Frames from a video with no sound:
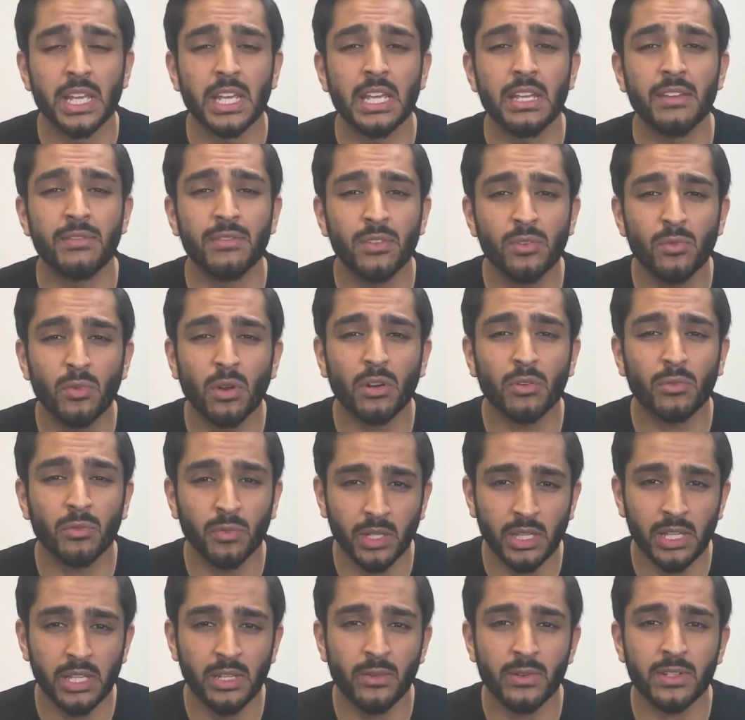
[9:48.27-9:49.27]
If you are
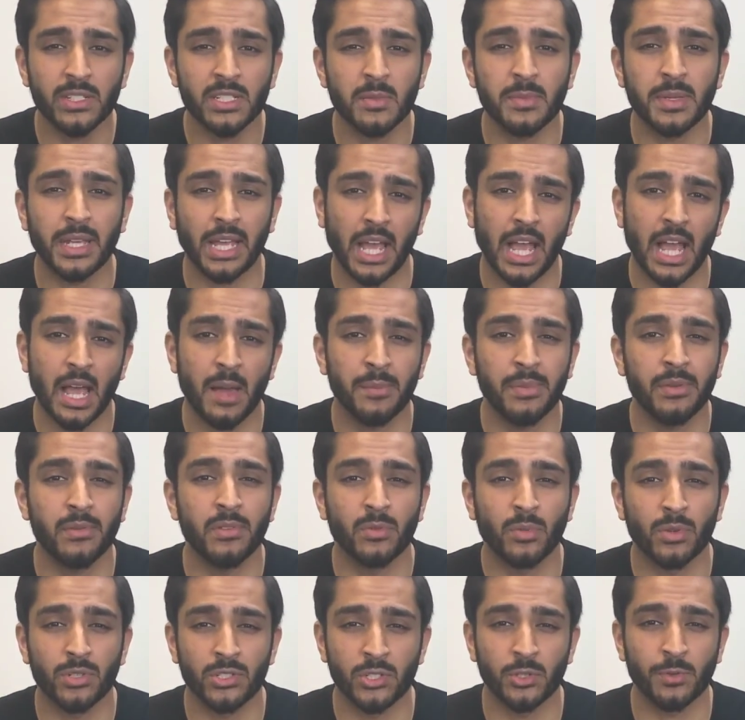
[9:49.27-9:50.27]
really going to be happy
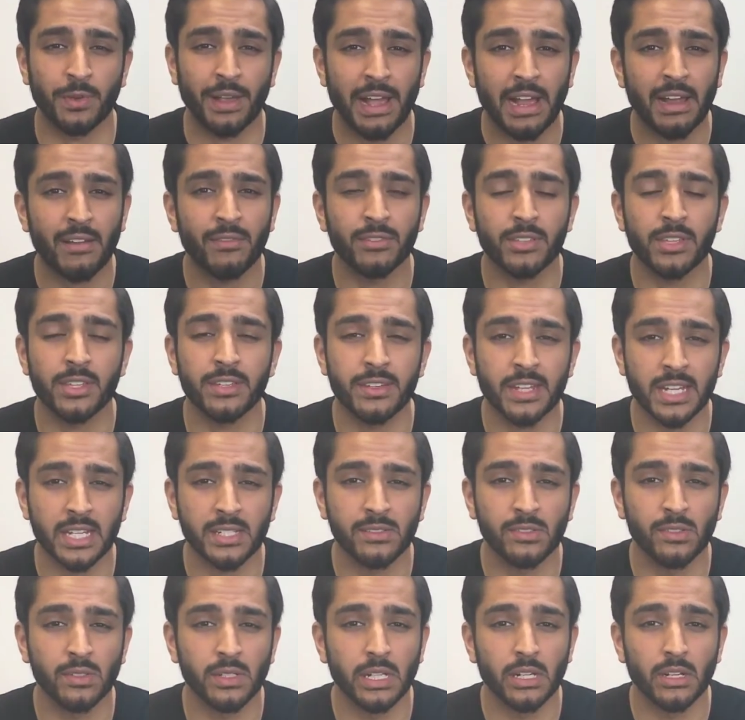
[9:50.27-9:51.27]
with what you have for the
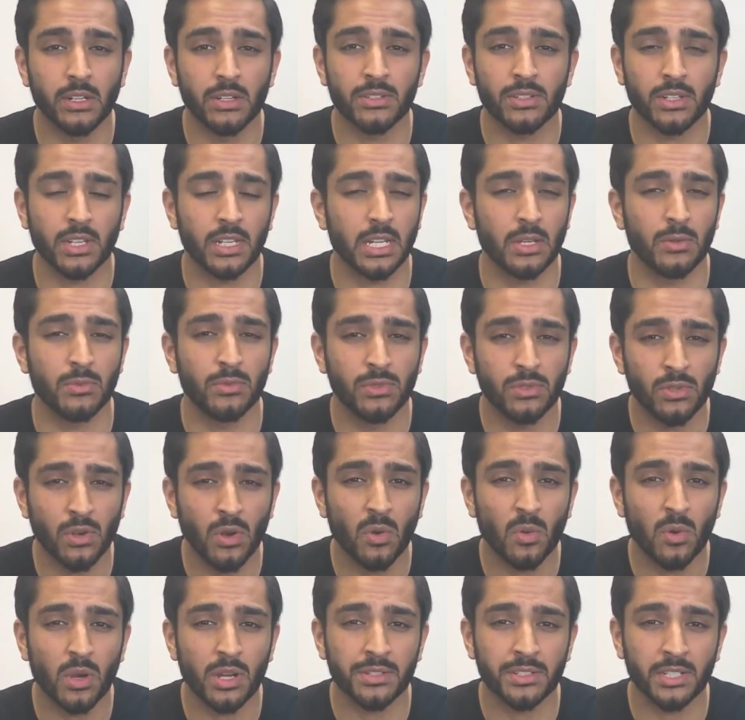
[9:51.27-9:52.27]
next few years and you
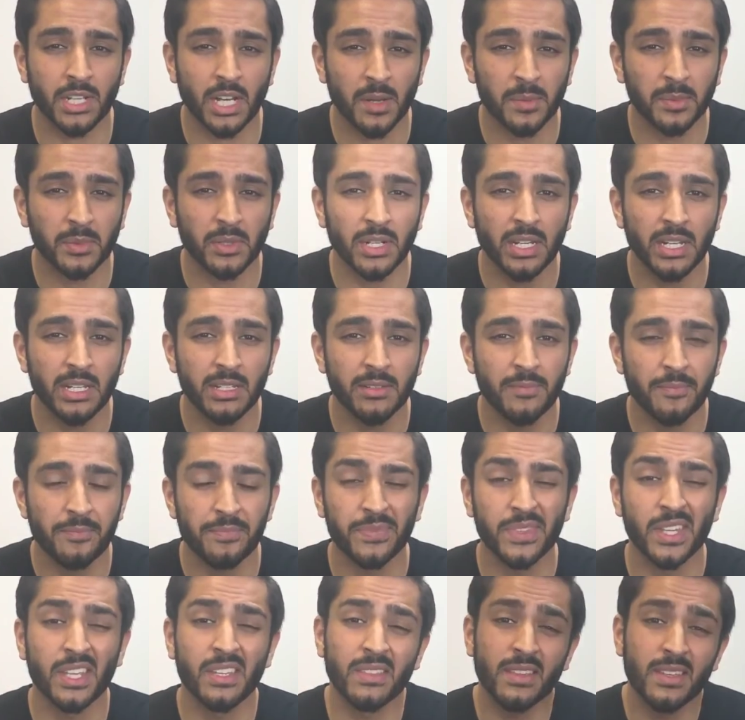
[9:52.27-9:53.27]
don't want to upgrade,
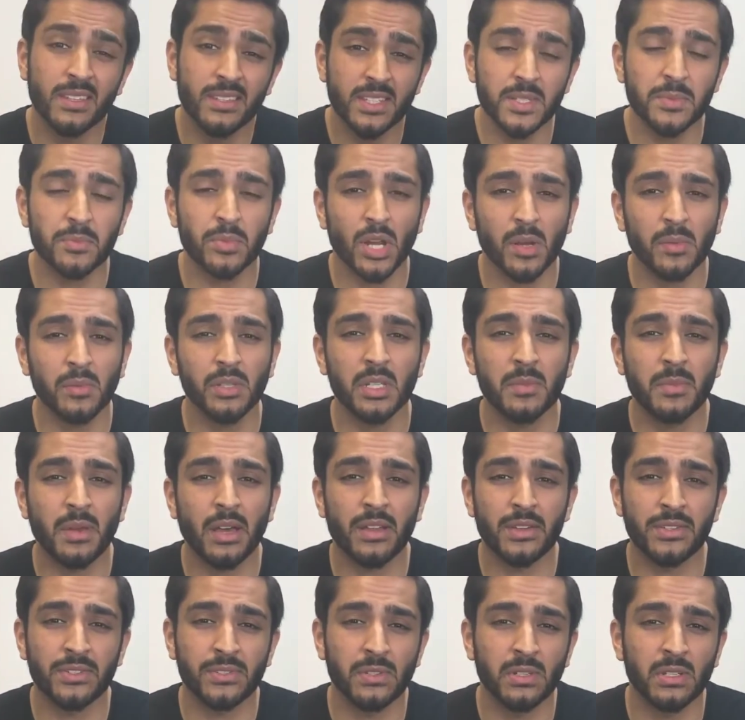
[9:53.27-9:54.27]
this is probably
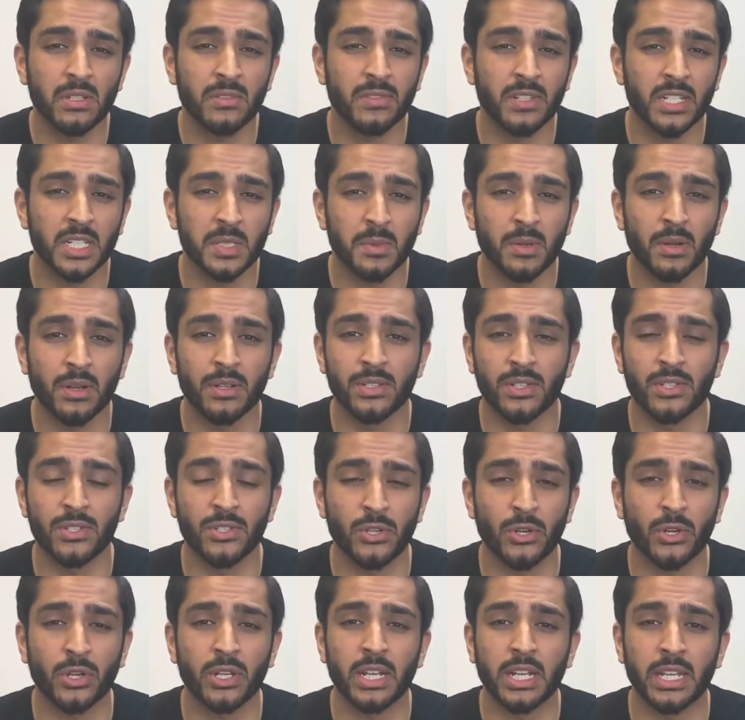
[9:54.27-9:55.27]
about as good of an experience as
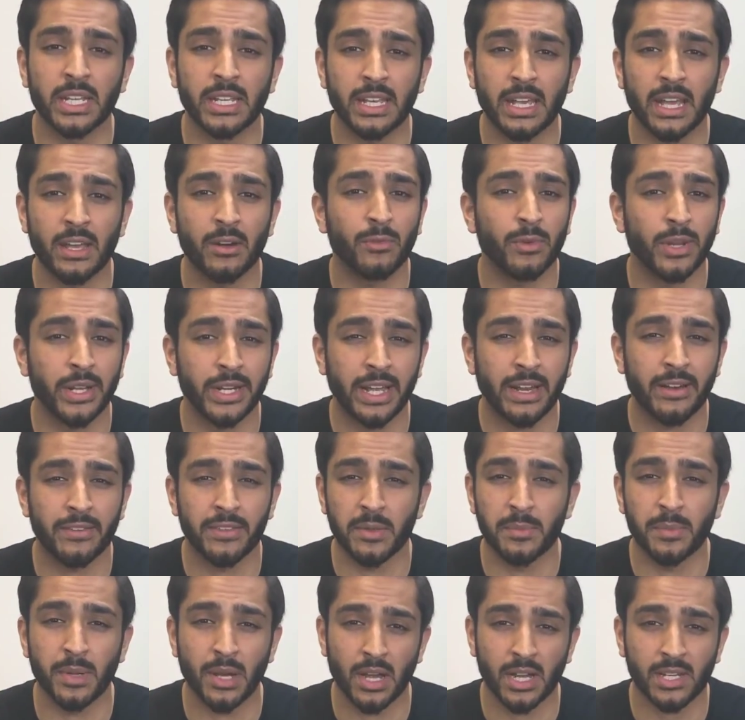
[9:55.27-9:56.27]
you're going to get right out of
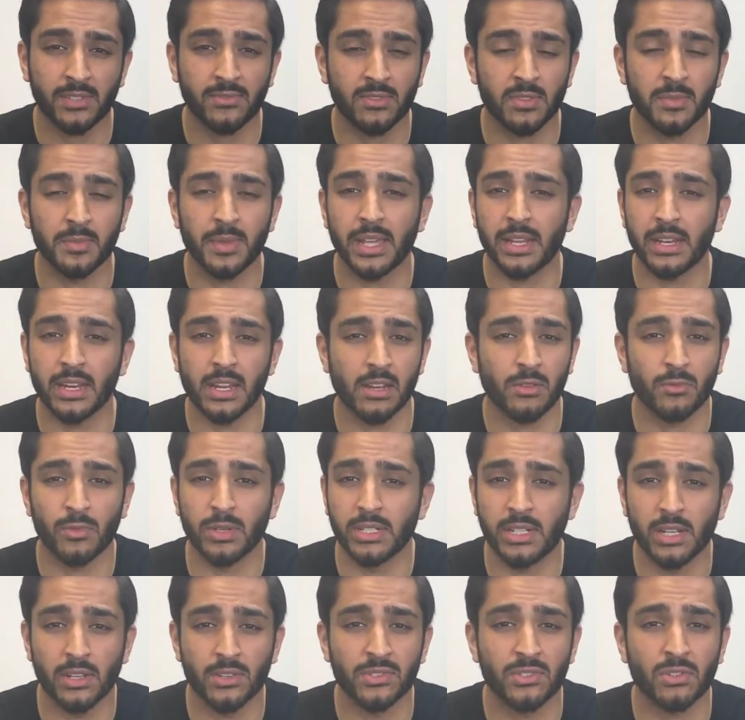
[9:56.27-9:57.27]
the box from any
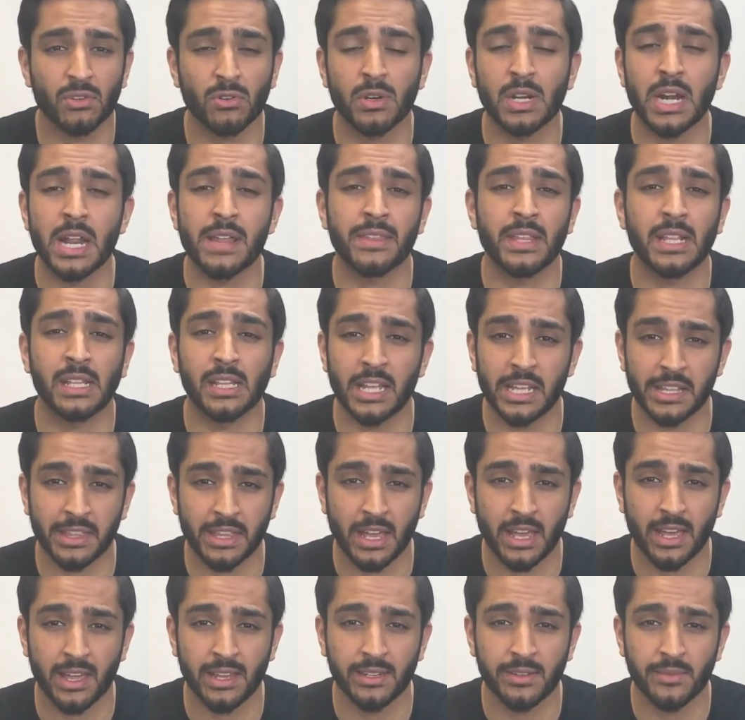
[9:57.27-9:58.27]
retail store or anything like
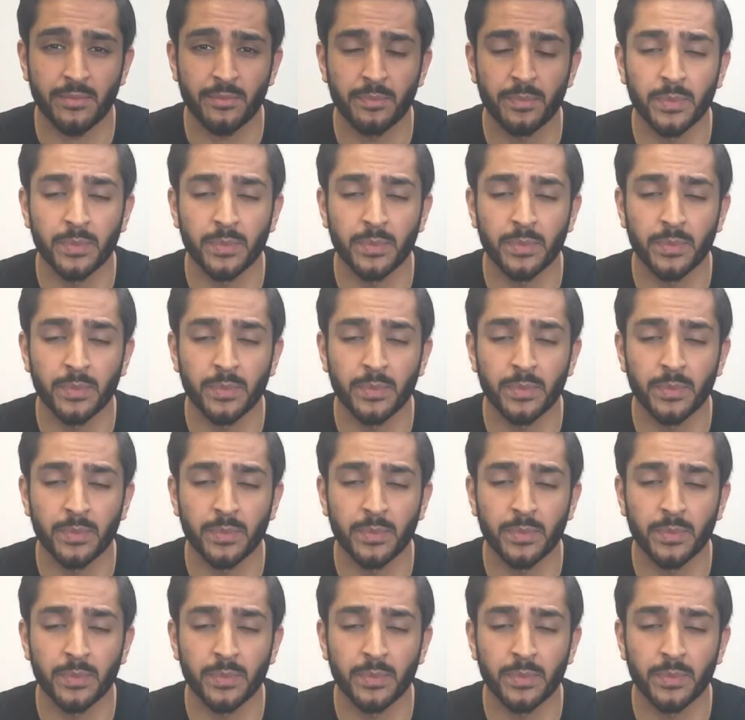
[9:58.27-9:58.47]
that.